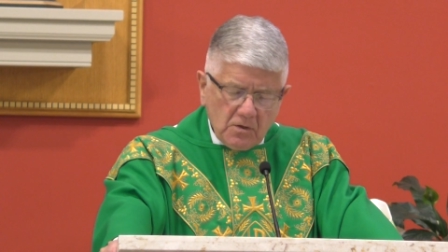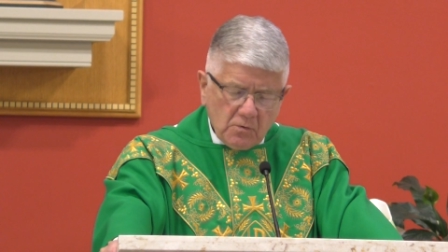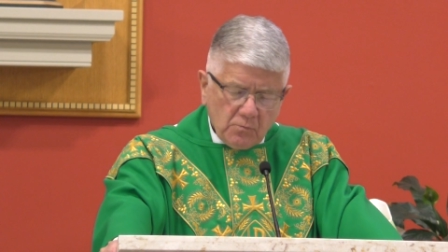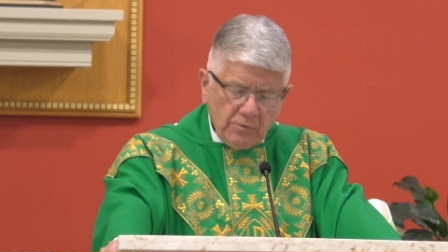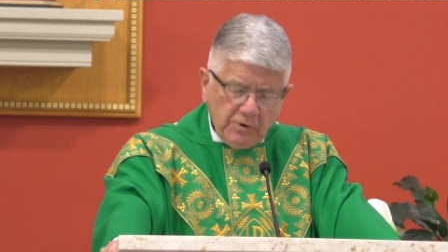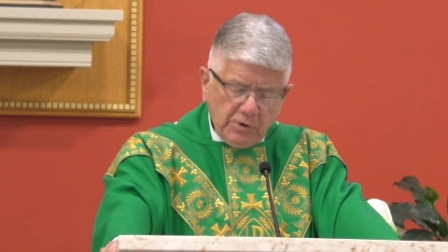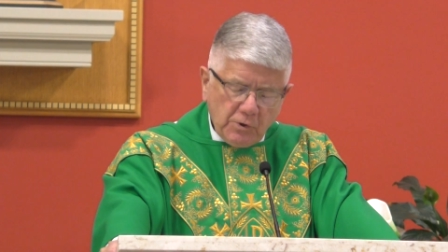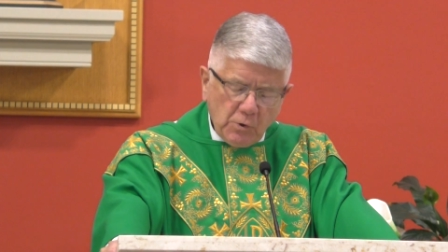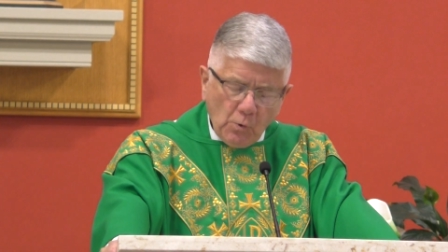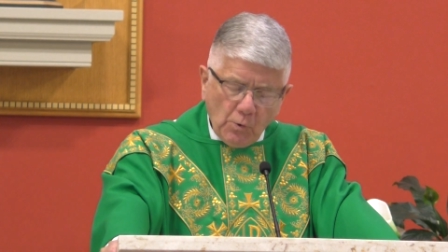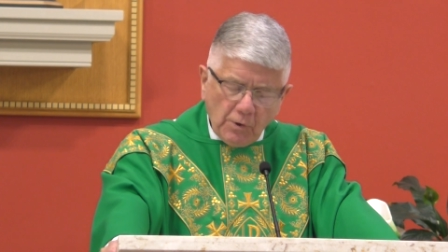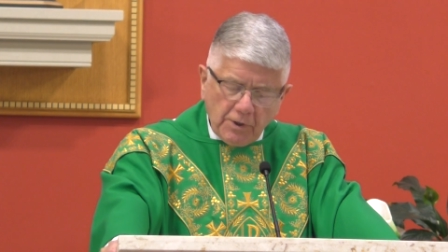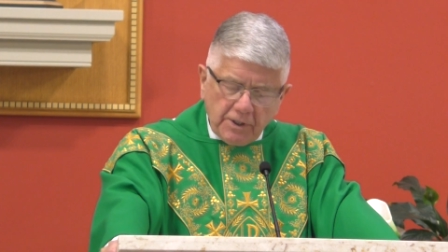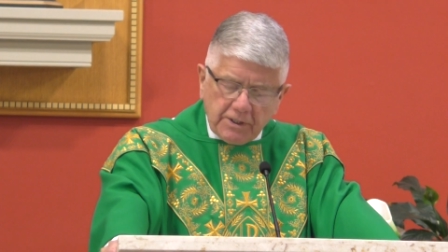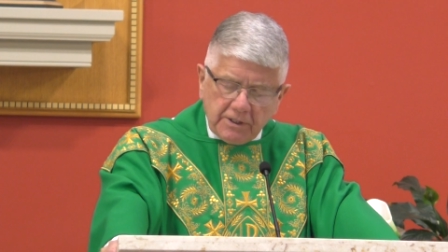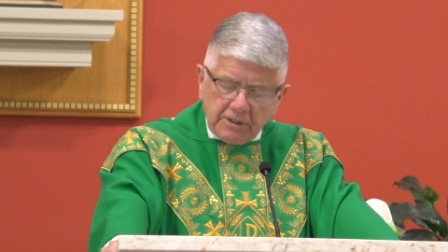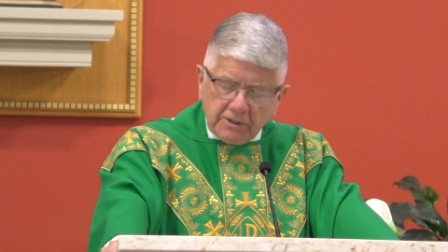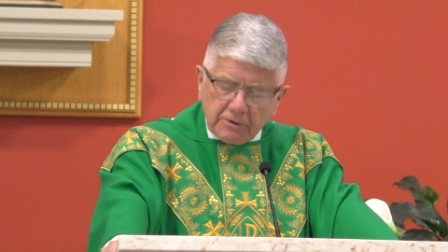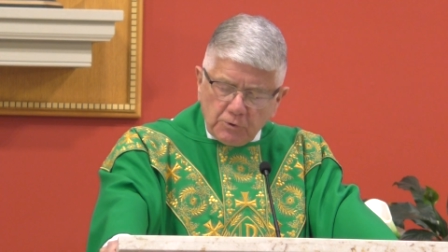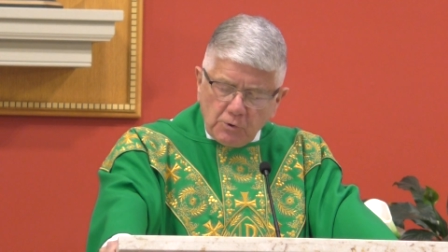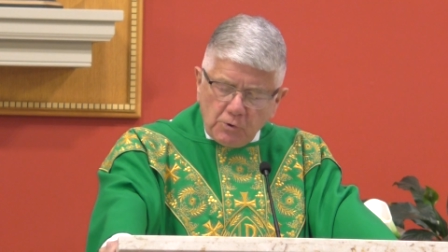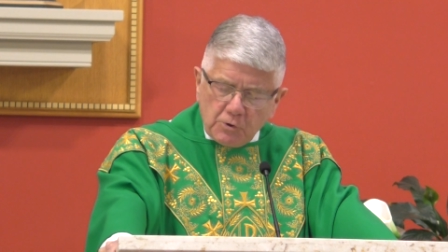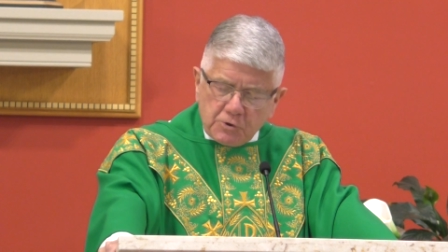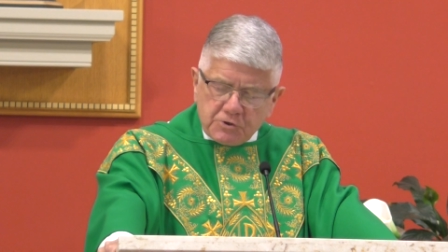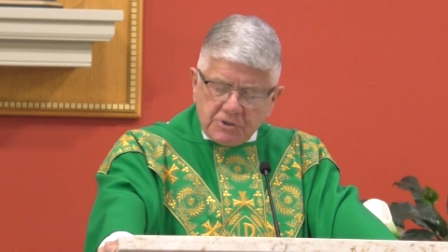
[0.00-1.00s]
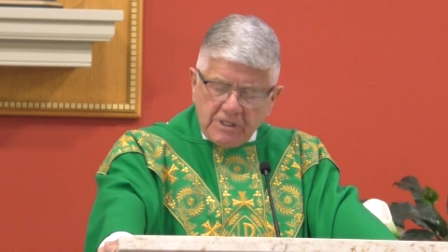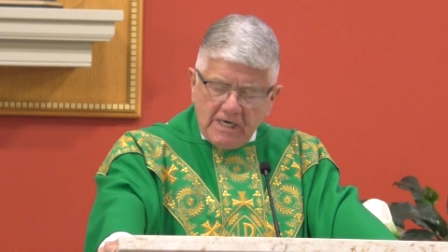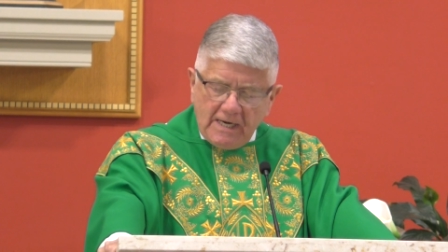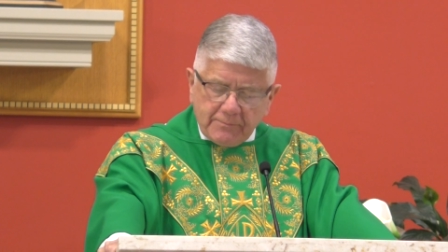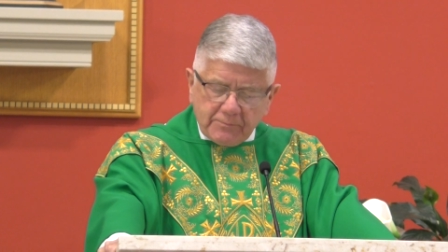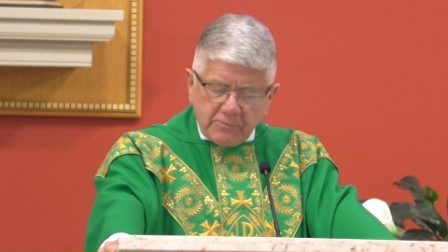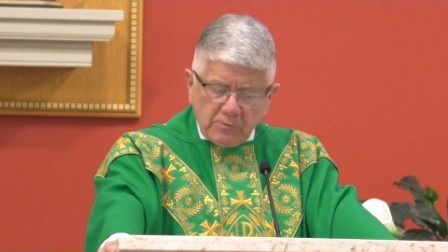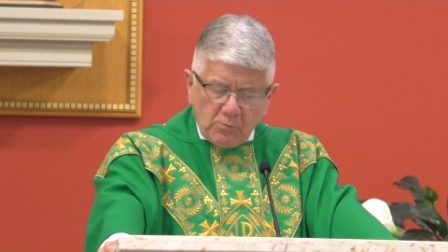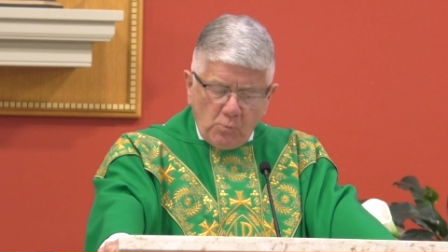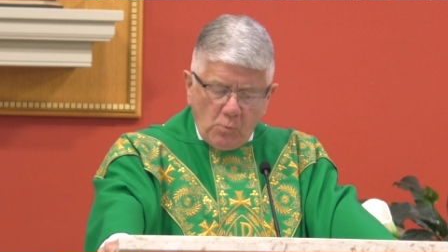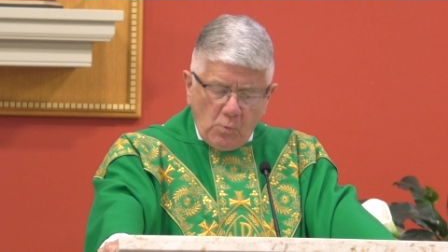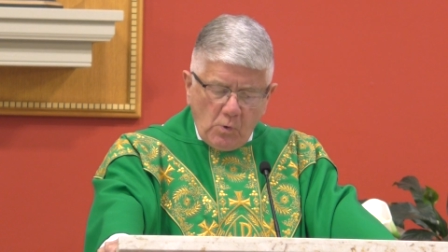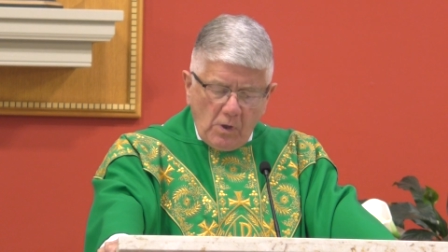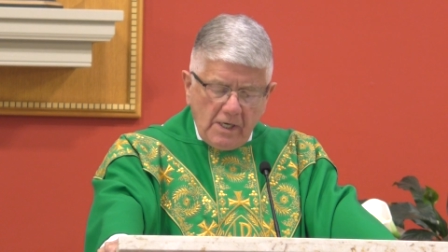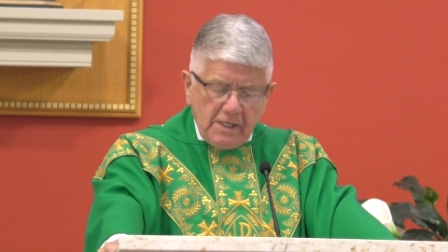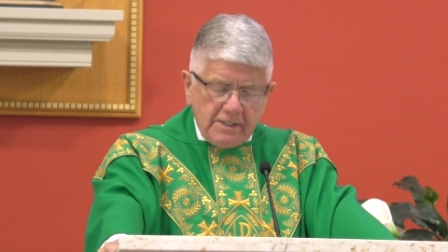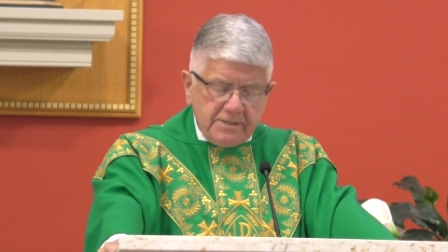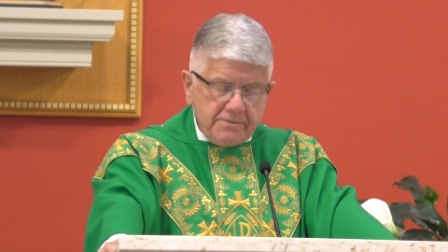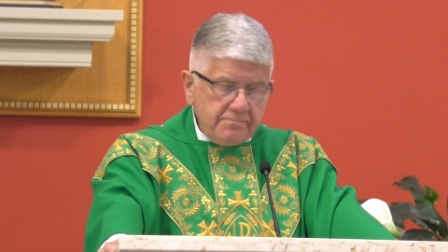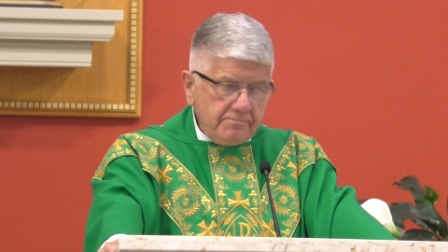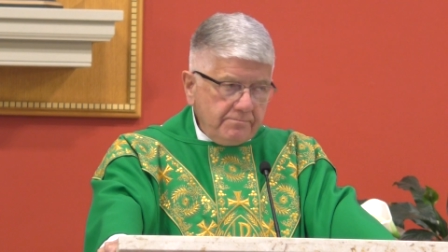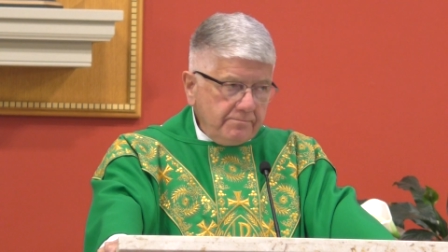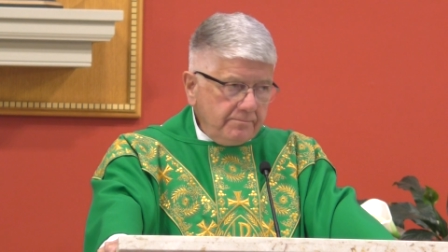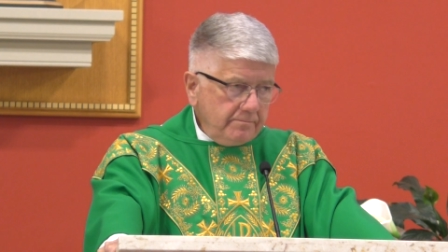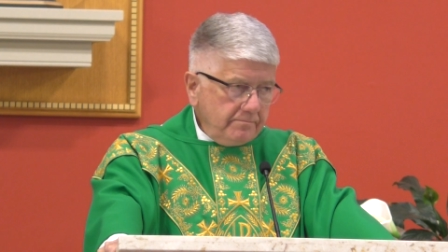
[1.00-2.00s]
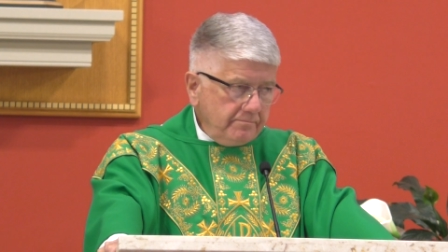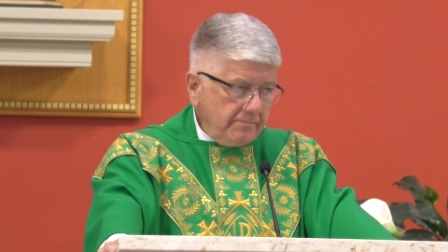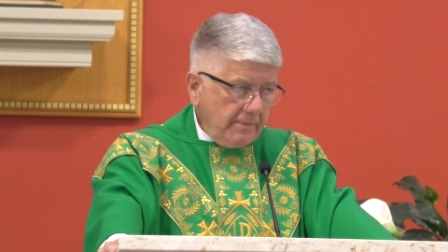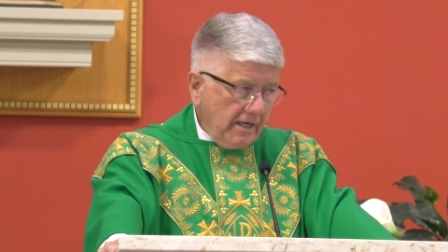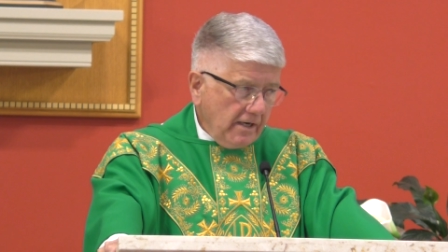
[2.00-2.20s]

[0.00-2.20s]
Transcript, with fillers: recorded in Luke chapter 1,